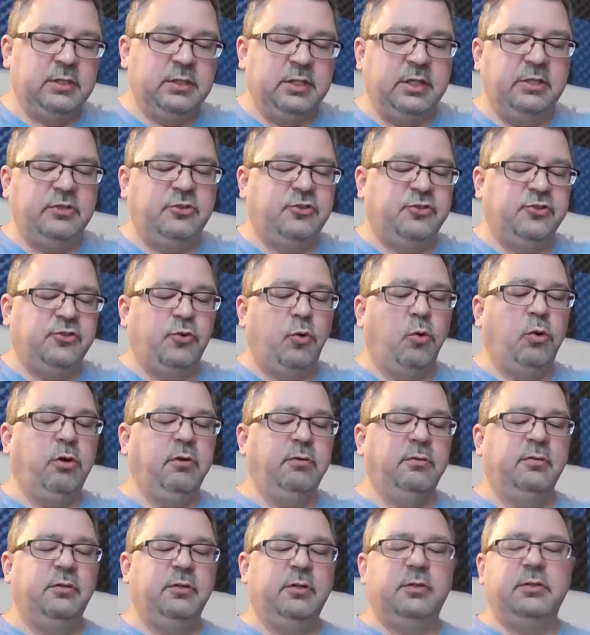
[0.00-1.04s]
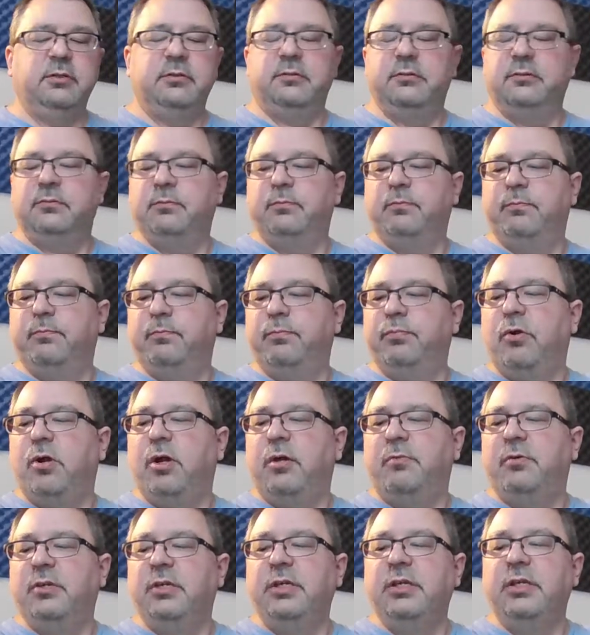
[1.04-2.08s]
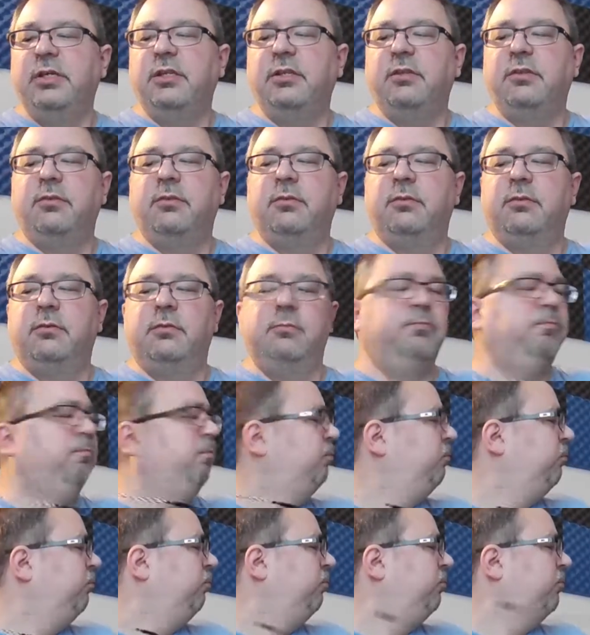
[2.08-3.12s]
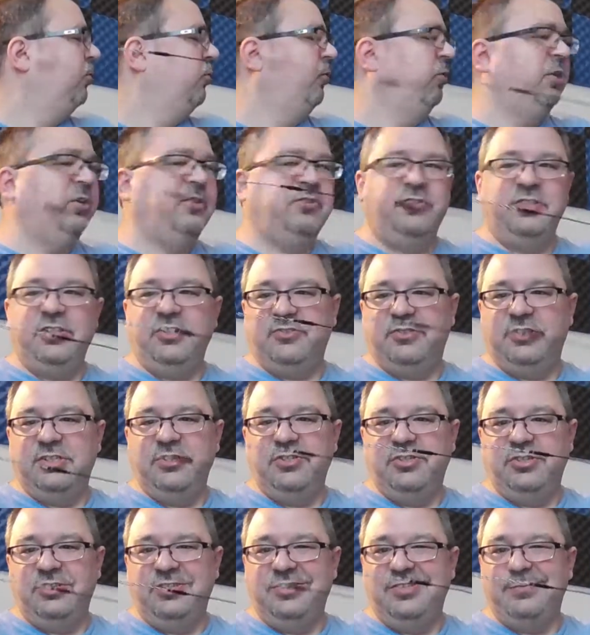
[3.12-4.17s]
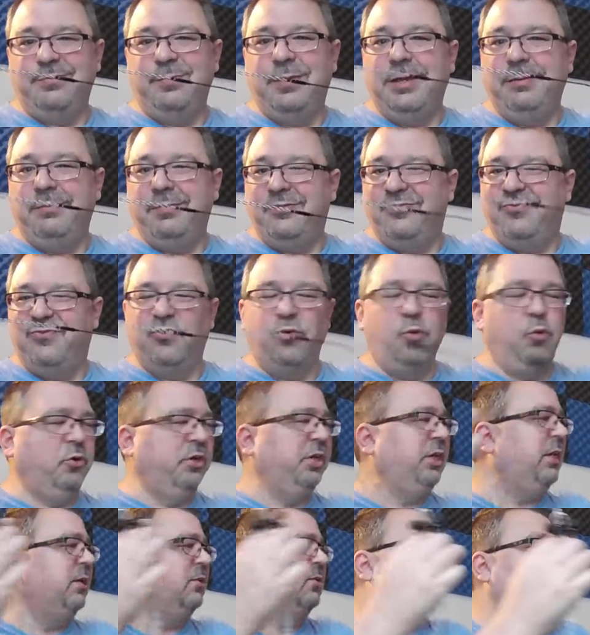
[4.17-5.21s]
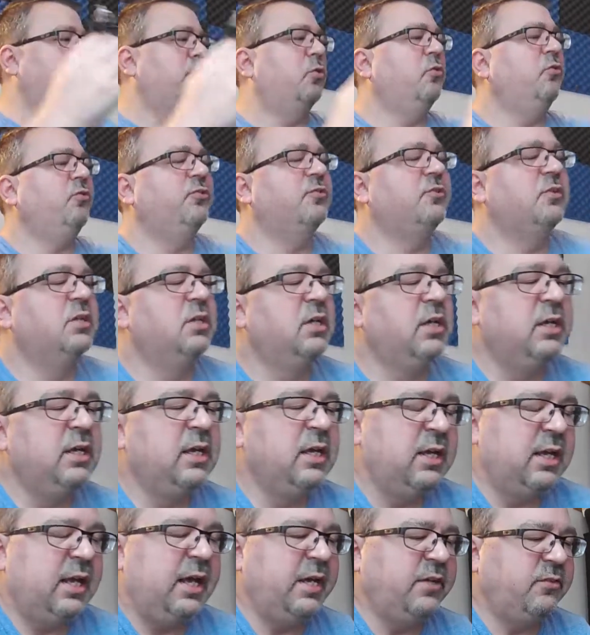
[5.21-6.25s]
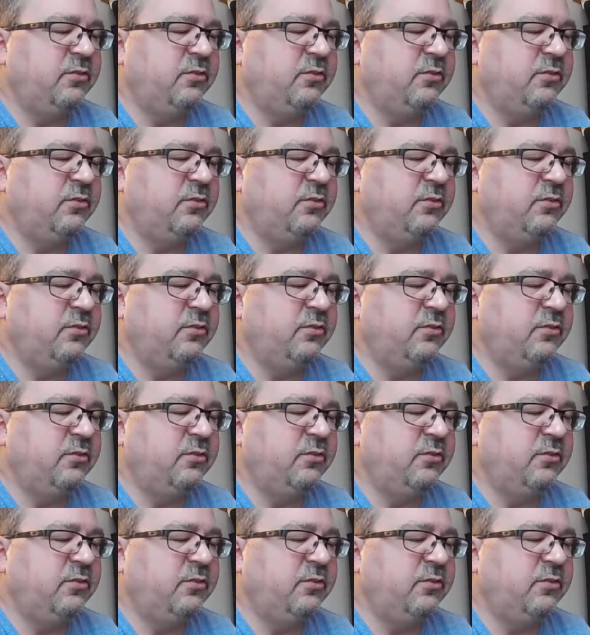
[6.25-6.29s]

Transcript: short, probably 36 inches, maybe 40 at the most. Has